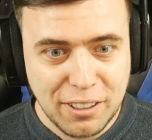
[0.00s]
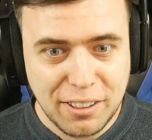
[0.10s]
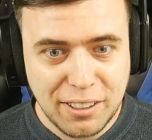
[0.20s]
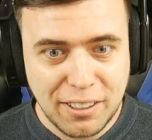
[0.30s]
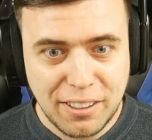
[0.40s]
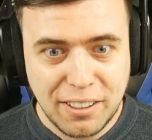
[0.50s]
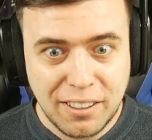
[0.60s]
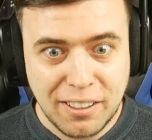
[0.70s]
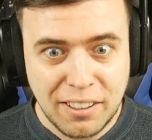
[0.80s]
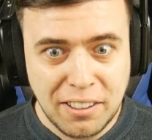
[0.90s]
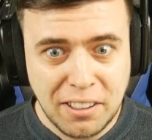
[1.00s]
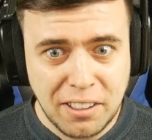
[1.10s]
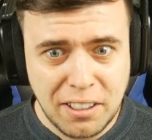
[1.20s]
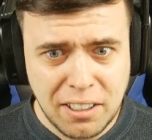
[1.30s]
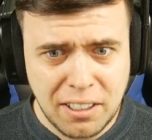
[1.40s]

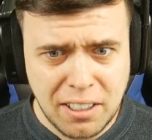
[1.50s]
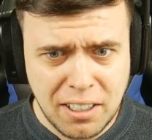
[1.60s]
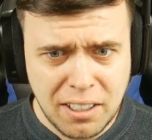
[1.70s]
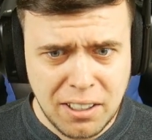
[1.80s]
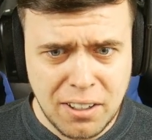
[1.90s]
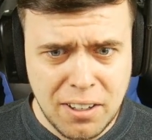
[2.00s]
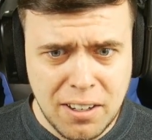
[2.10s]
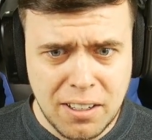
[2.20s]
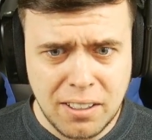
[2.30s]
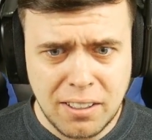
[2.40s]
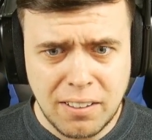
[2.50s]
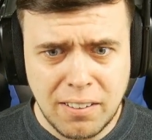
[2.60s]
(no one is talking)